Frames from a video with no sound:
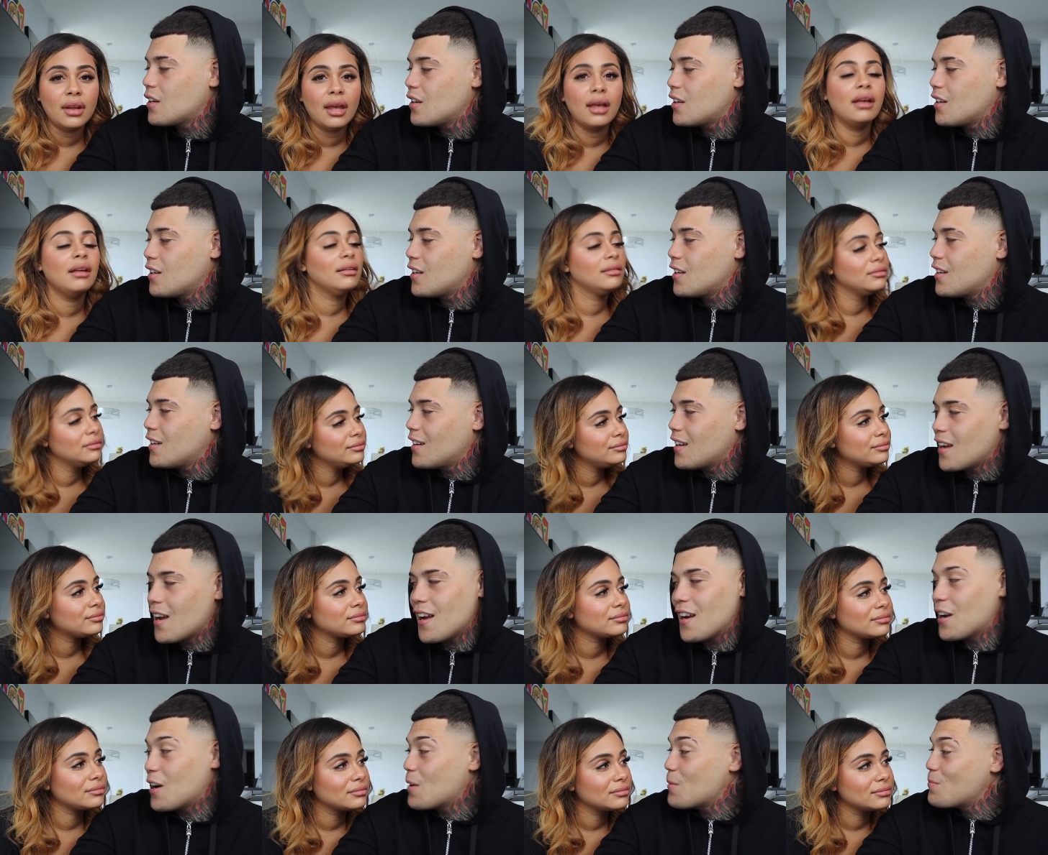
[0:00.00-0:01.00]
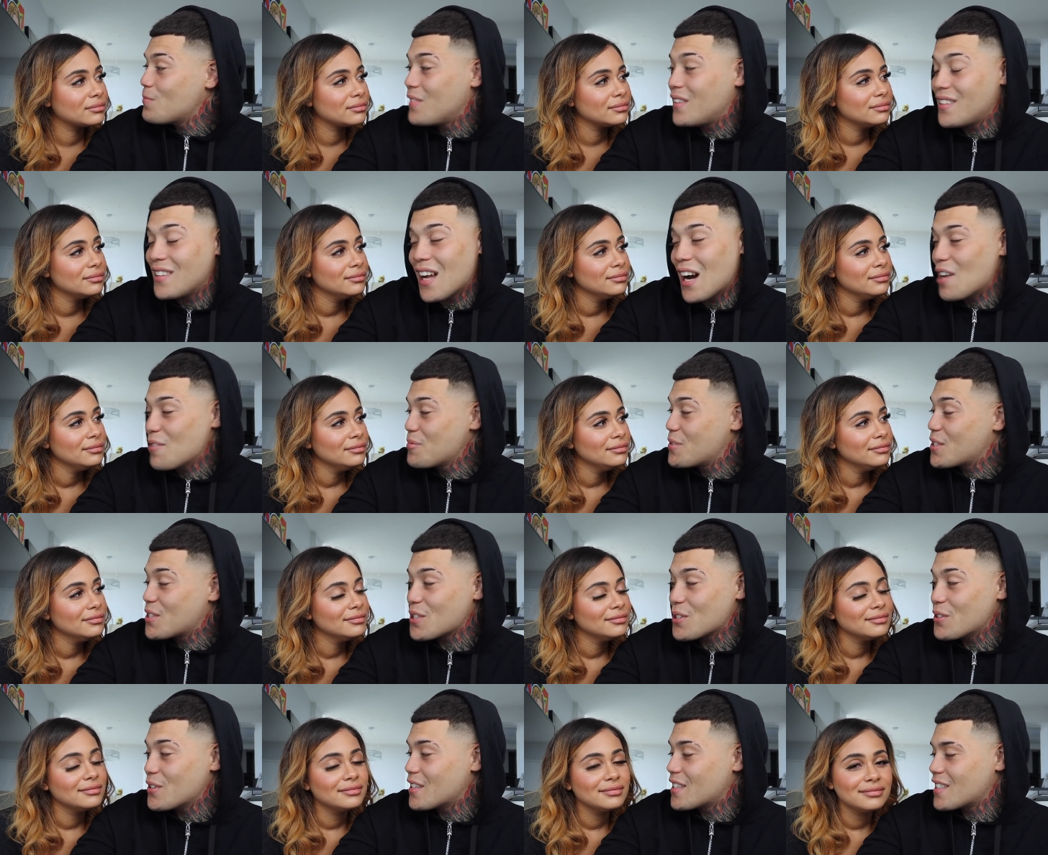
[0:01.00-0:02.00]
Speaker 1: Yeah and I'm I'm
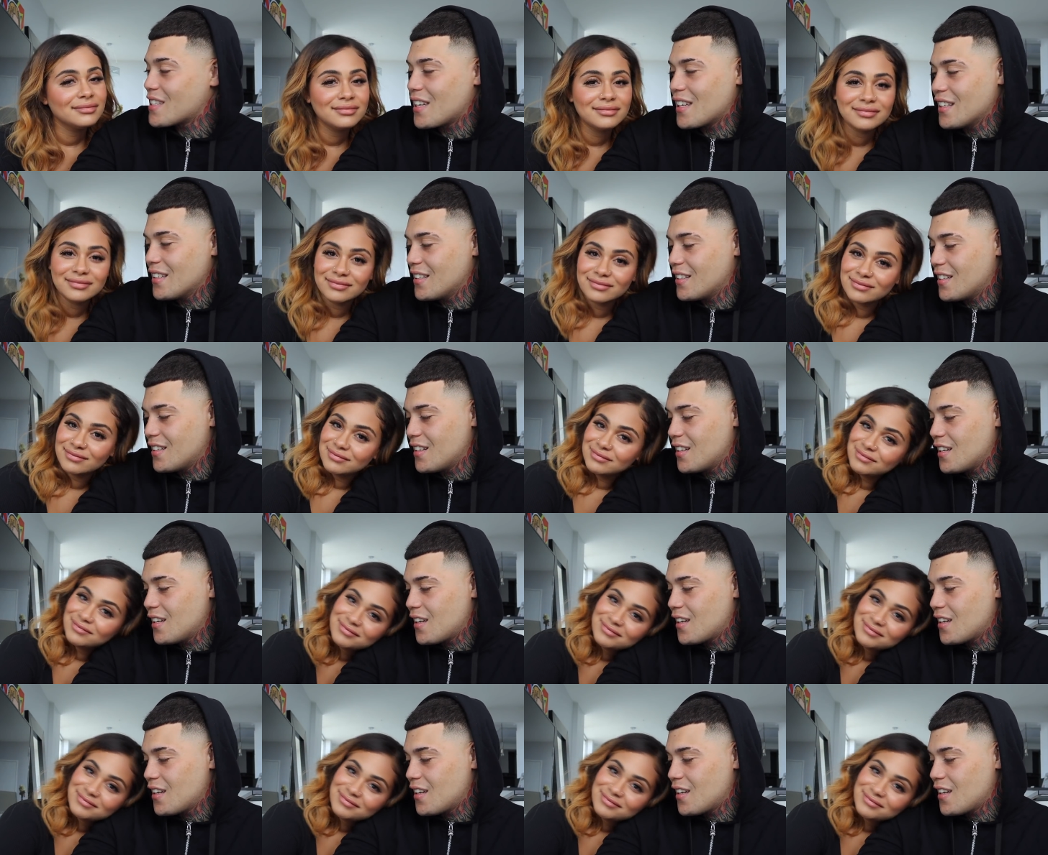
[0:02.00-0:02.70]
so excited.